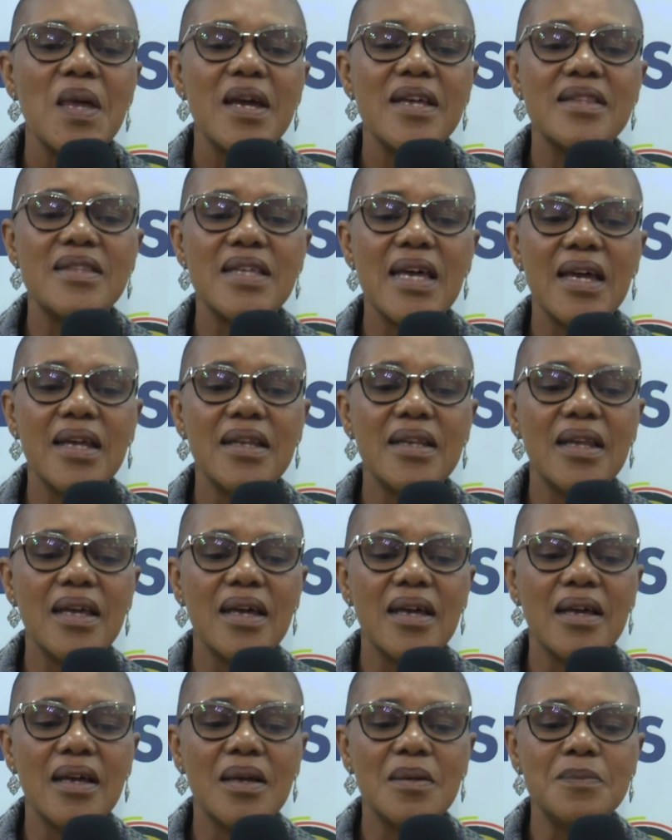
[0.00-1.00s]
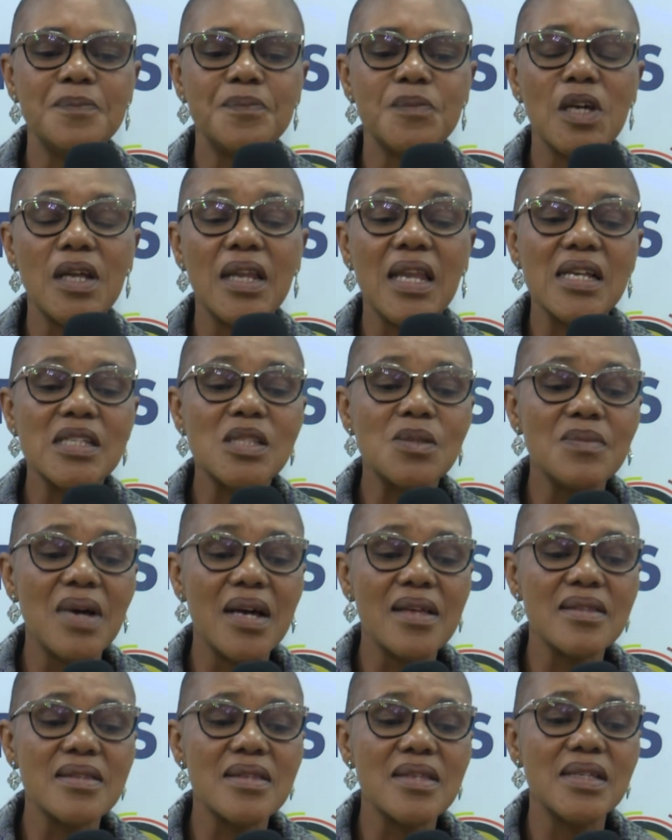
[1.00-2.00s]
Then last
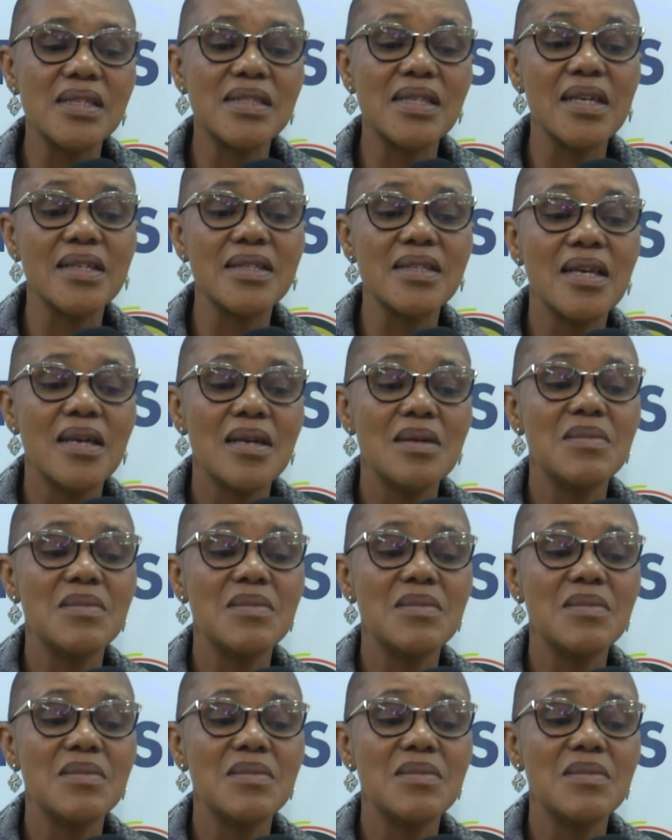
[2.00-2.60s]
month, he said,